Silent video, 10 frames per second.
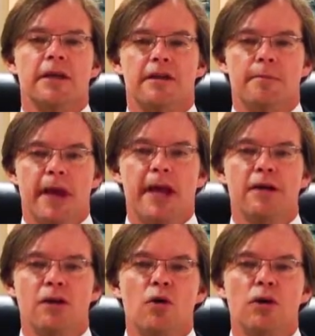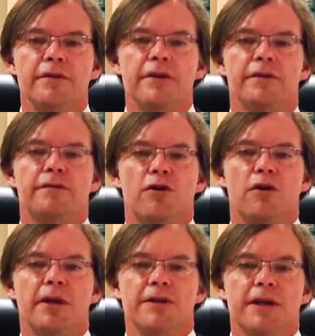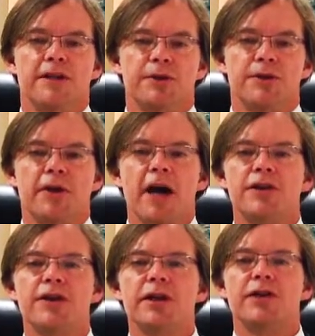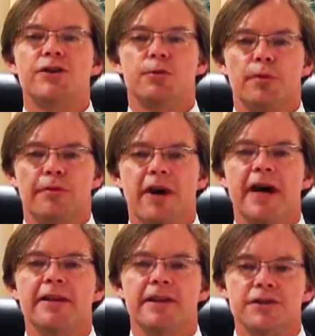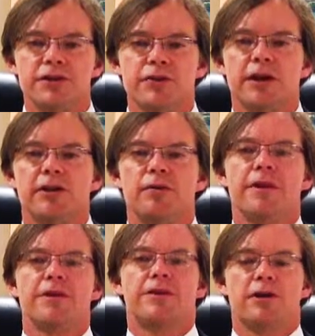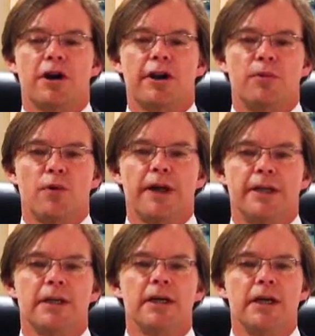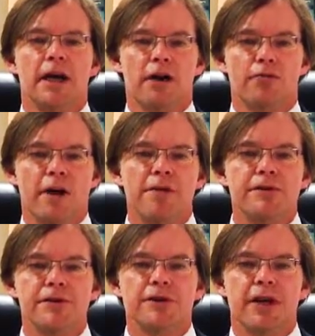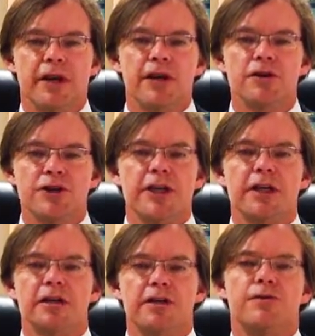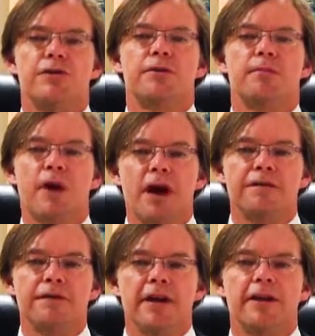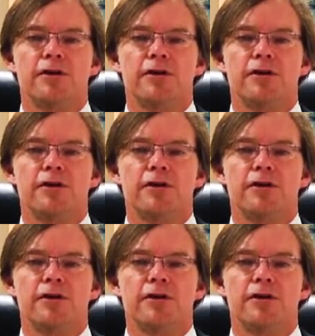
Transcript: The main goal of this informal assessment strategy is to provide the instructor with a starting point, a reference that he or she can use to modify the